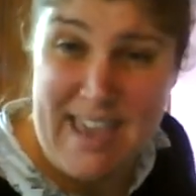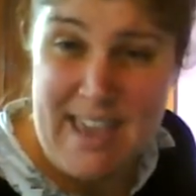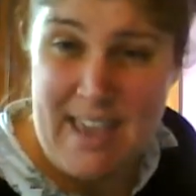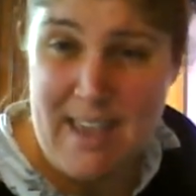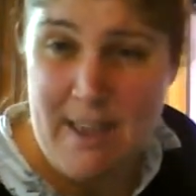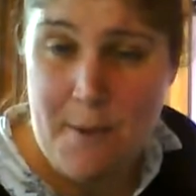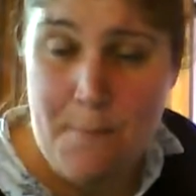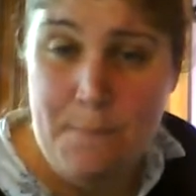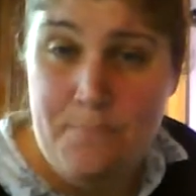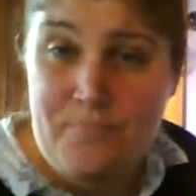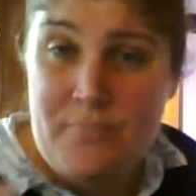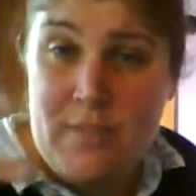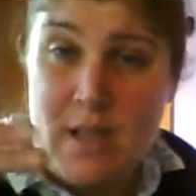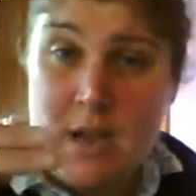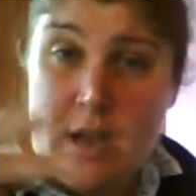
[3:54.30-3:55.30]
B
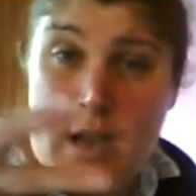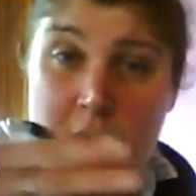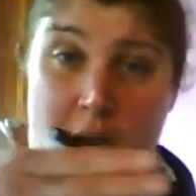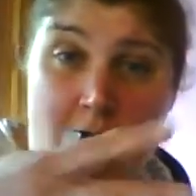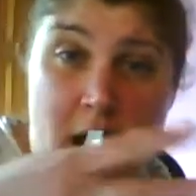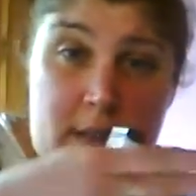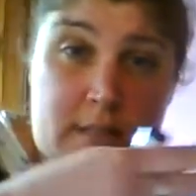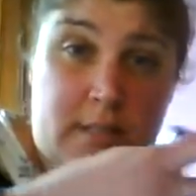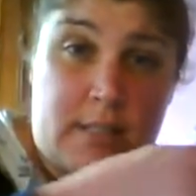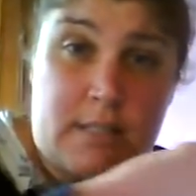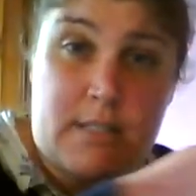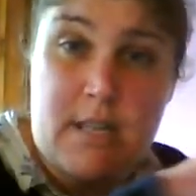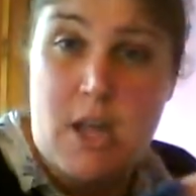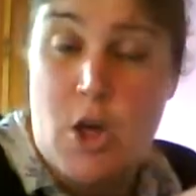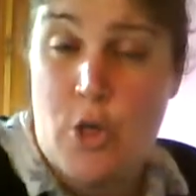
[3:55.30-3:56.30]

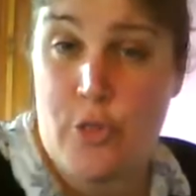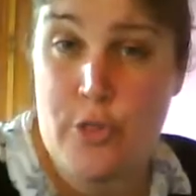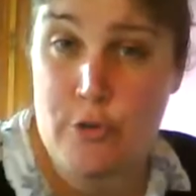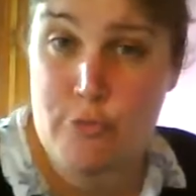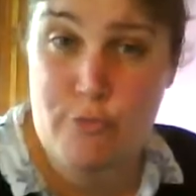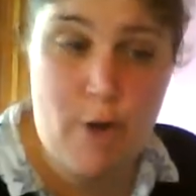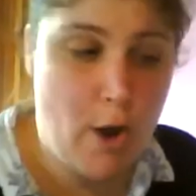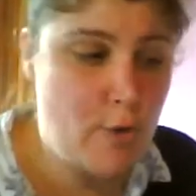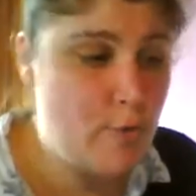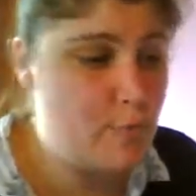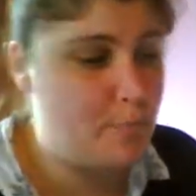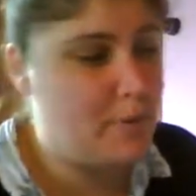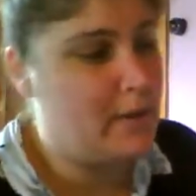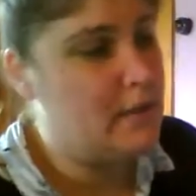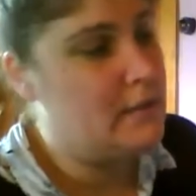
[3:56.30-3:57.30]
cuts the
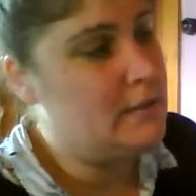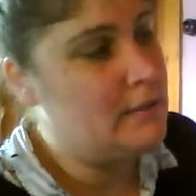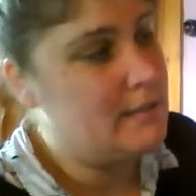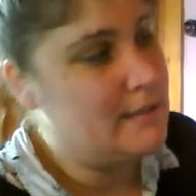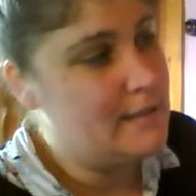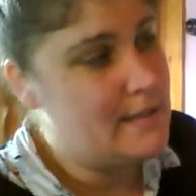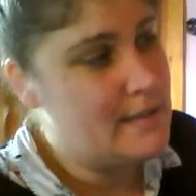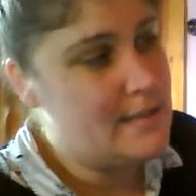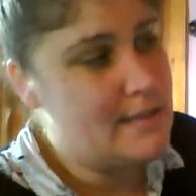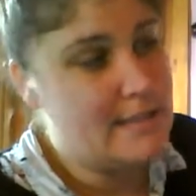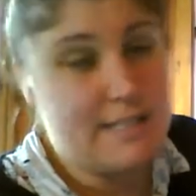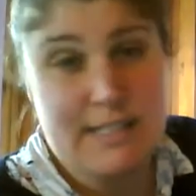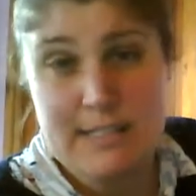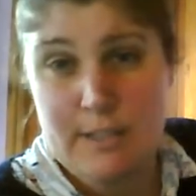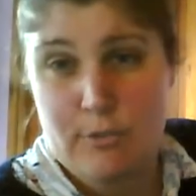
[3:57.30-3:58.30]
rope.
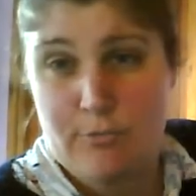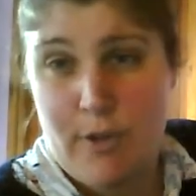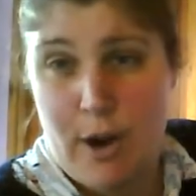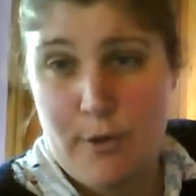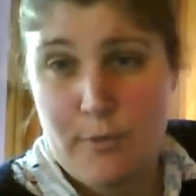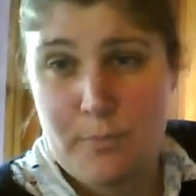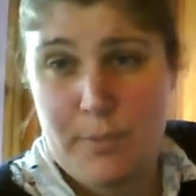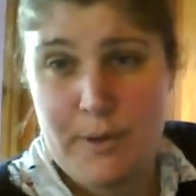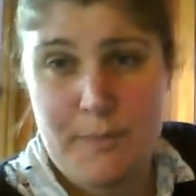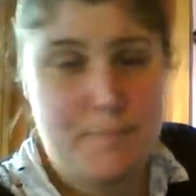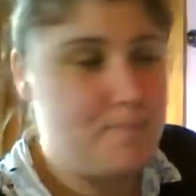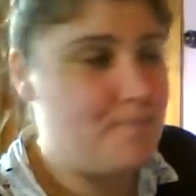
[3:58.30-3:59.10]
This is the rope.